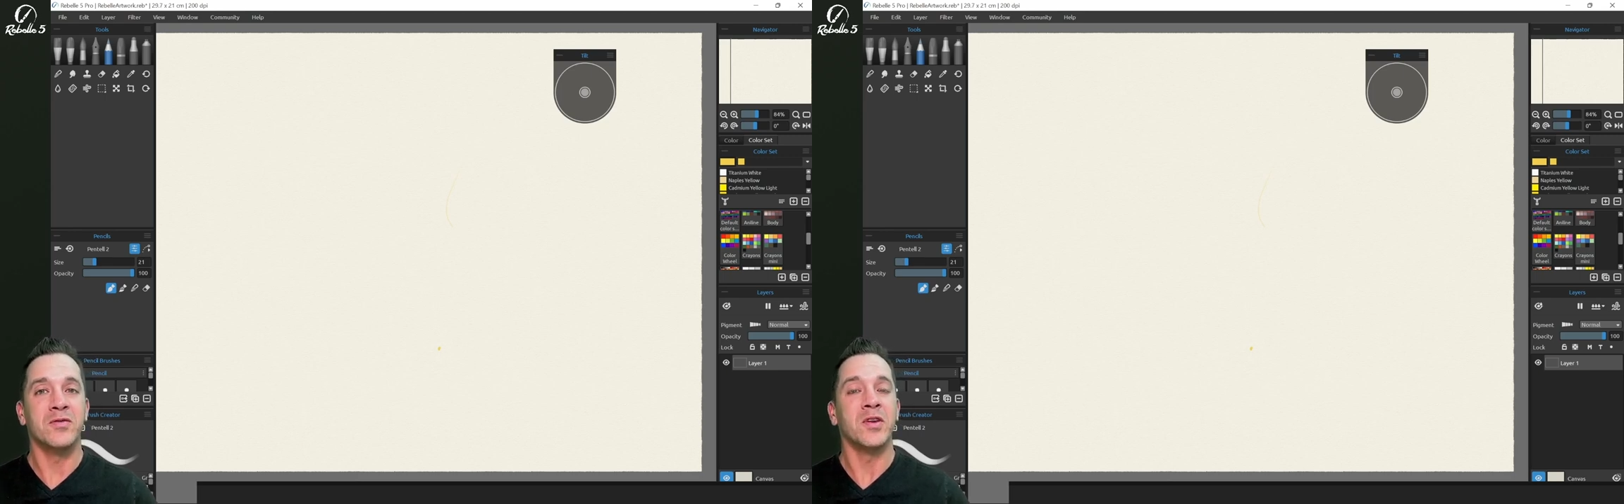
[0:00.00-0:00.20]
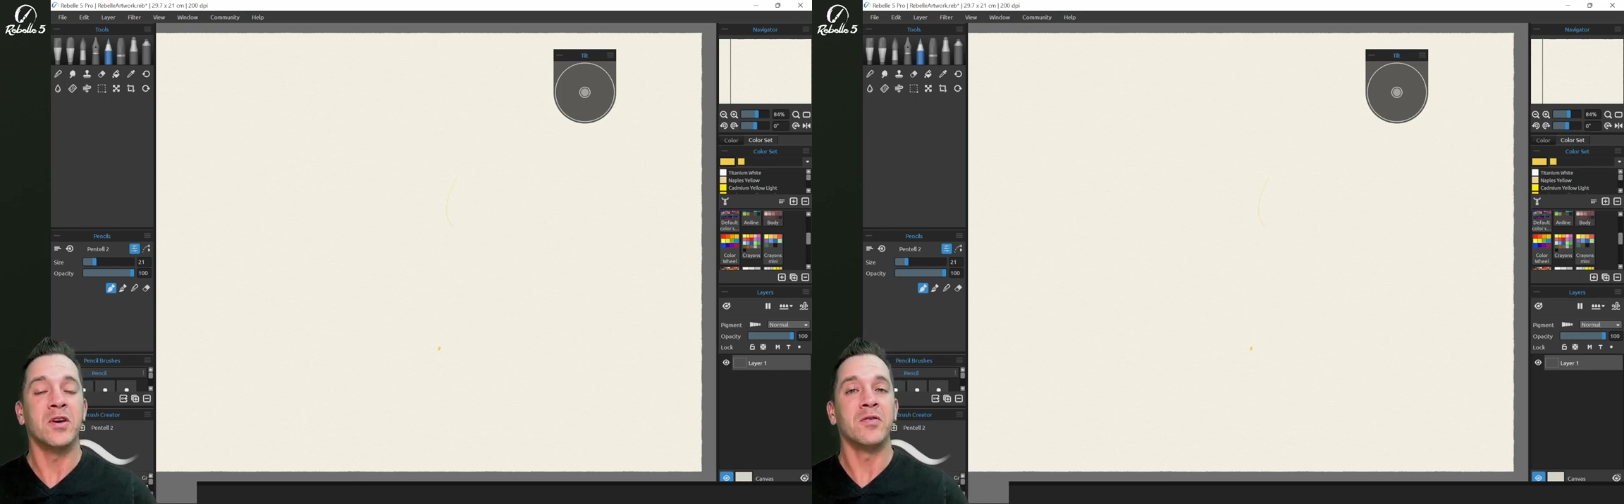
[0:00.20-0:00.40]

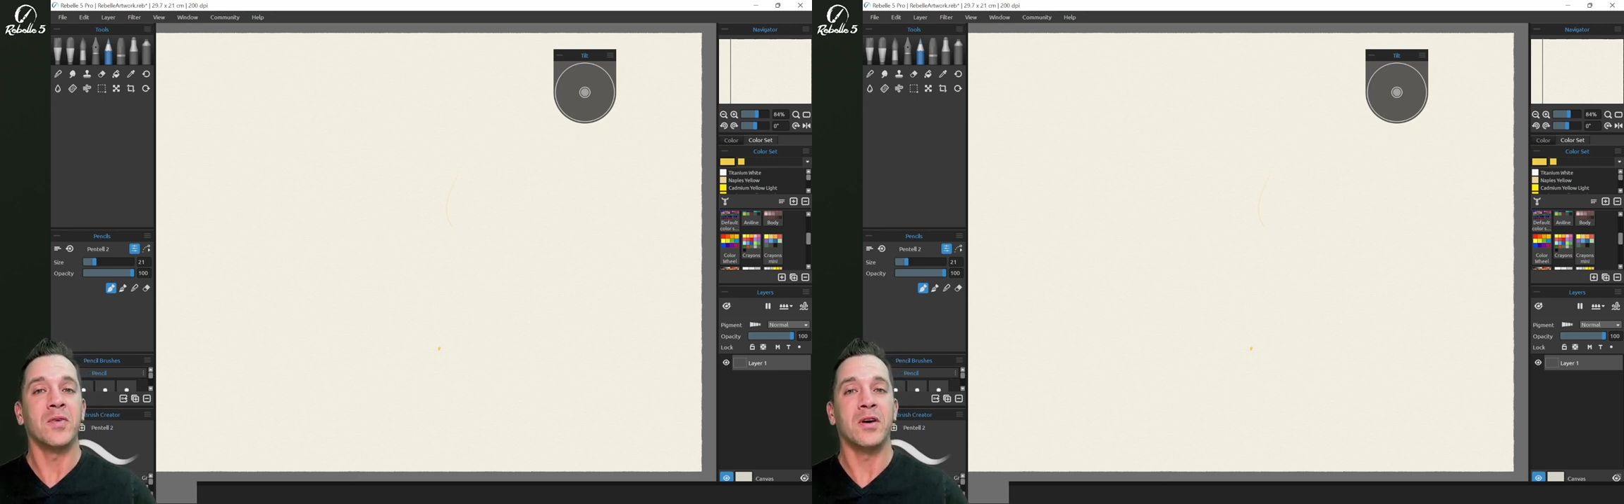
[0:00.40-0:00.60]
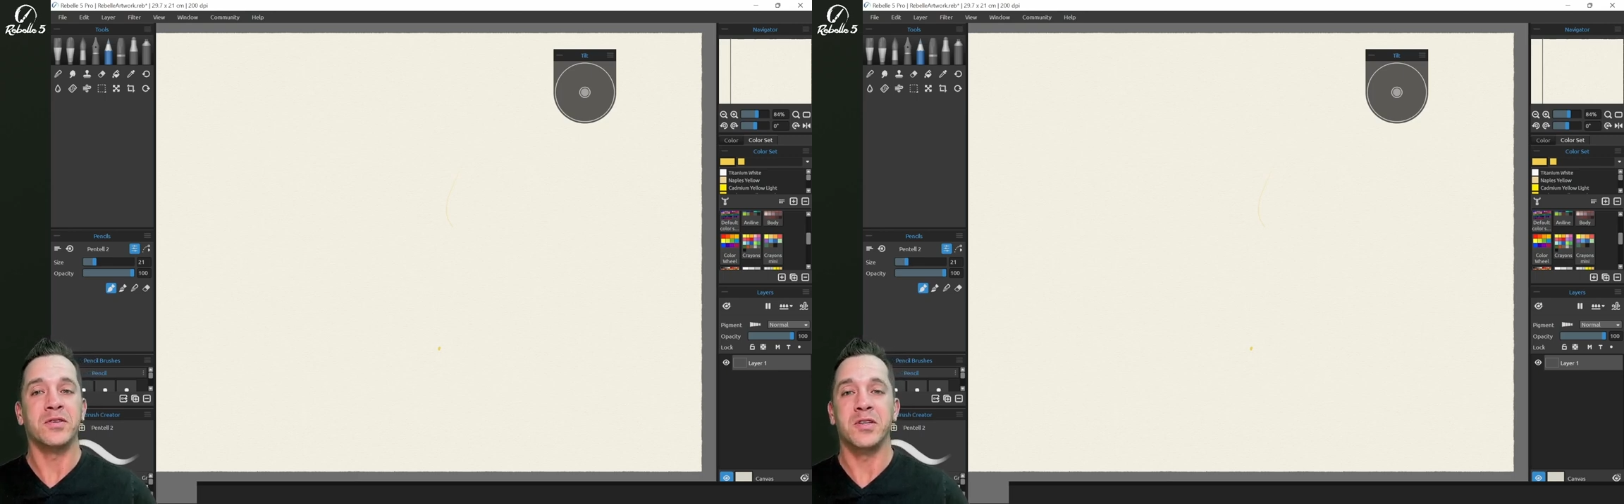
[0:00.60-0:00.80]
video.
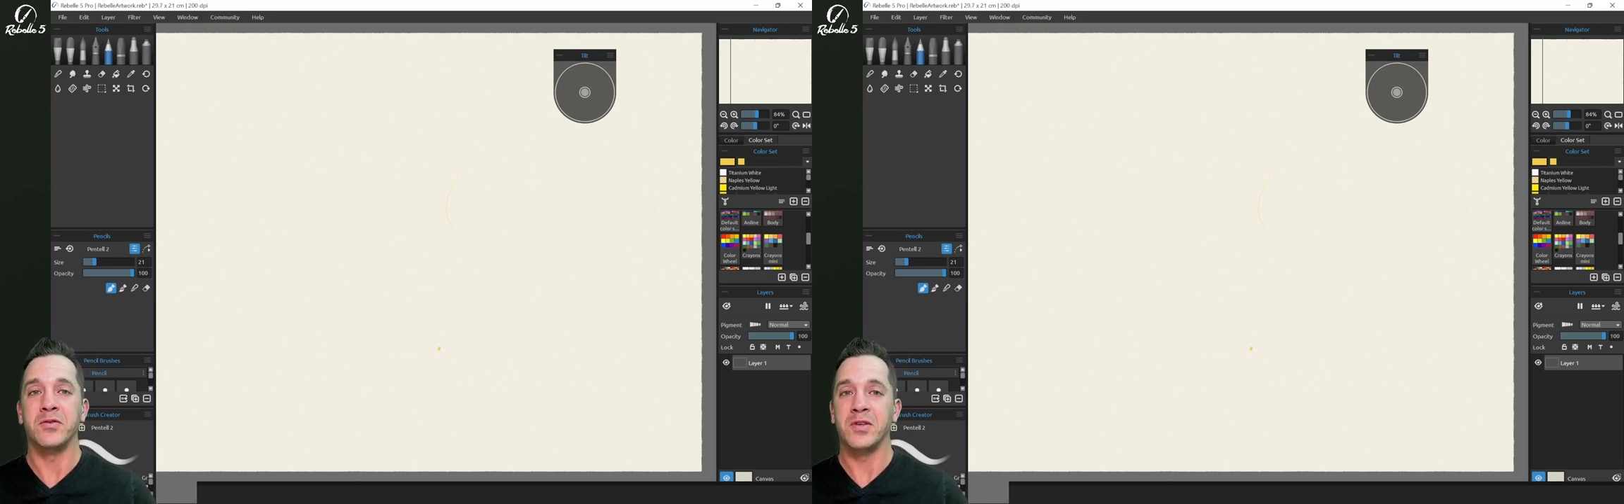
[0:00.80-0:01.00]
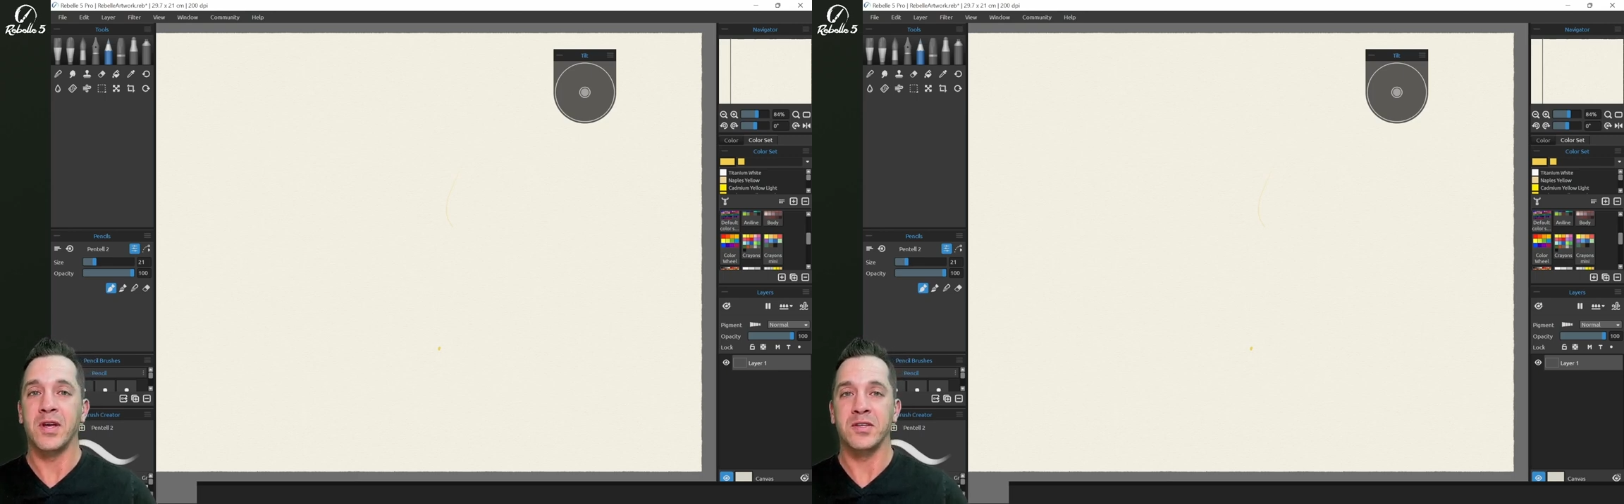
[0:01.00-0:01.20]
I'll see you
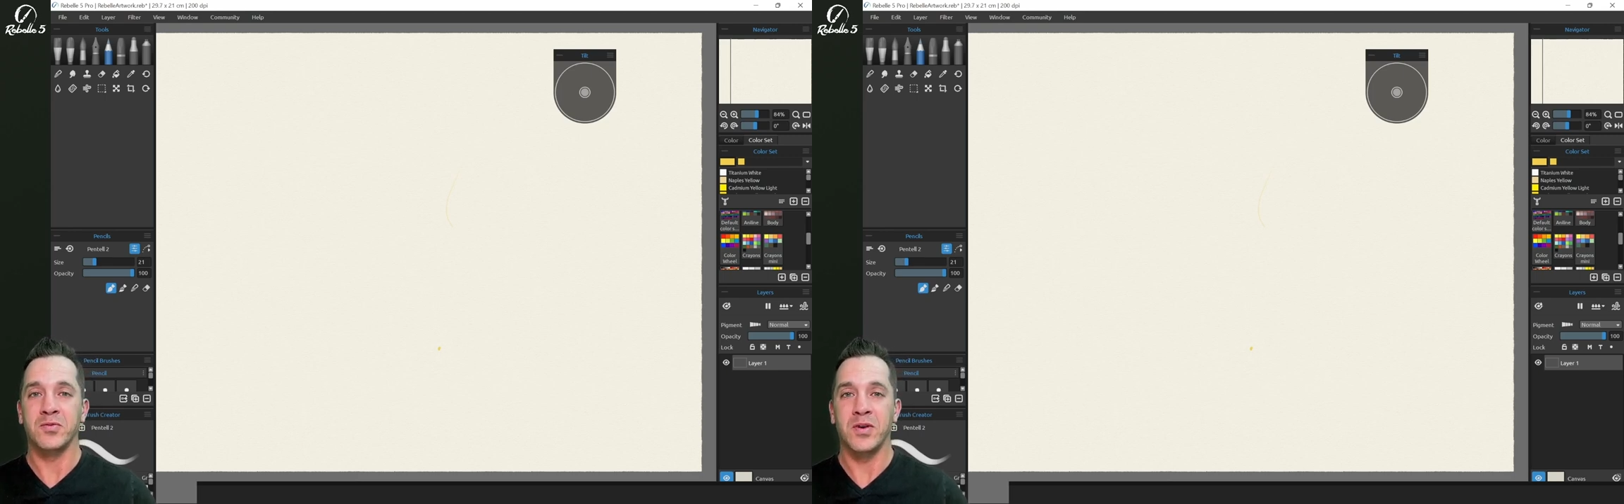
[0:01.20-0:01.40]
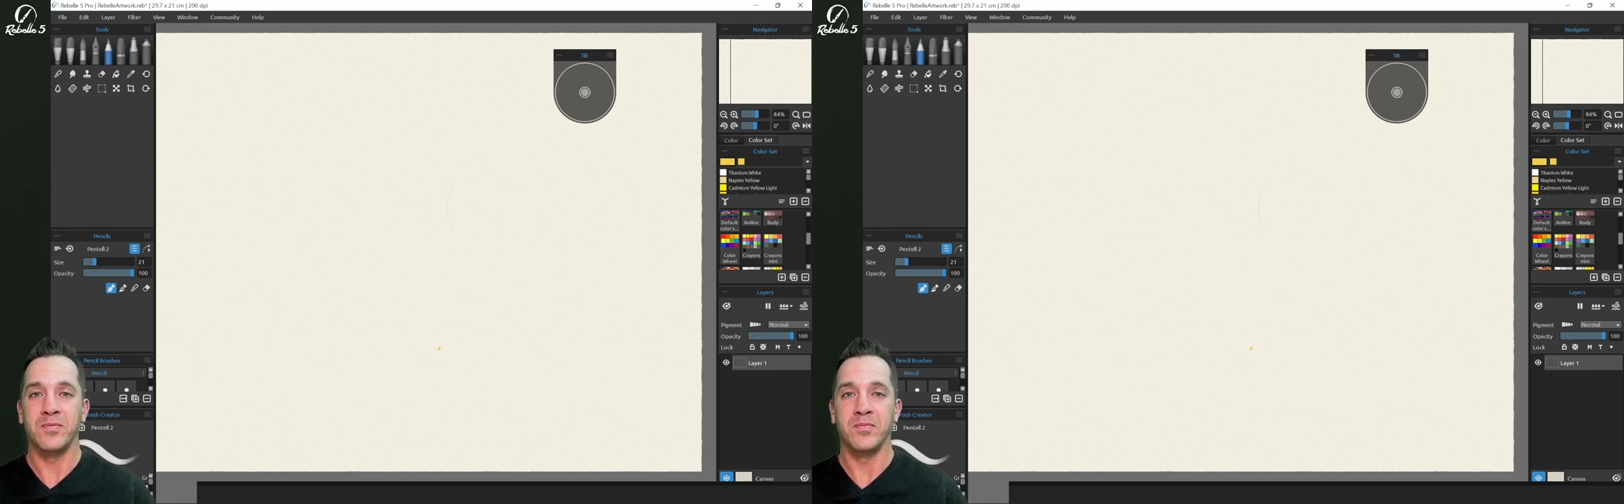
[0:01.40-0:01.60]
in the next one.